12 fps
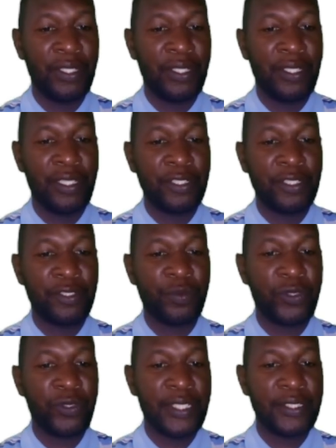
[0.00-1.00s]
This
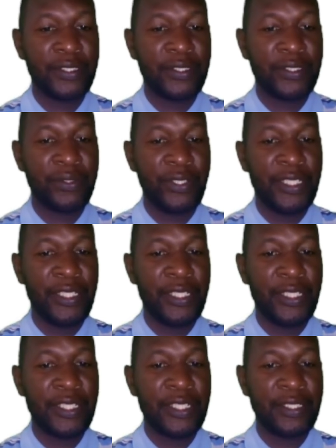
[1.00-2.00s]
process releases
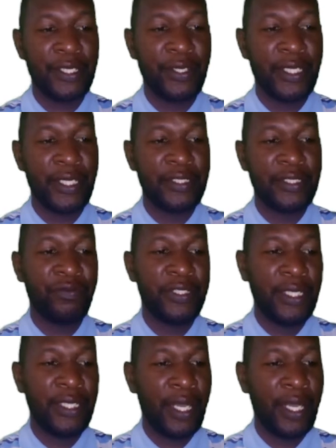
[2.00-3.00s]
a relatively
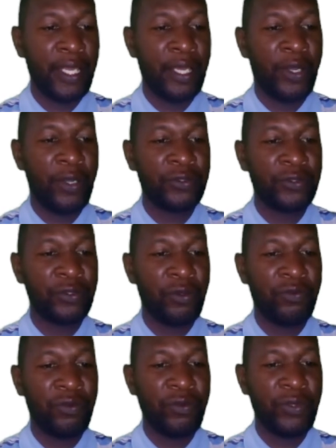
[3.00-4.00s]
high amount of
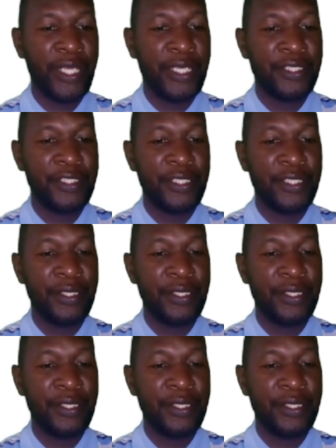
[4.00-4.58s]
energy,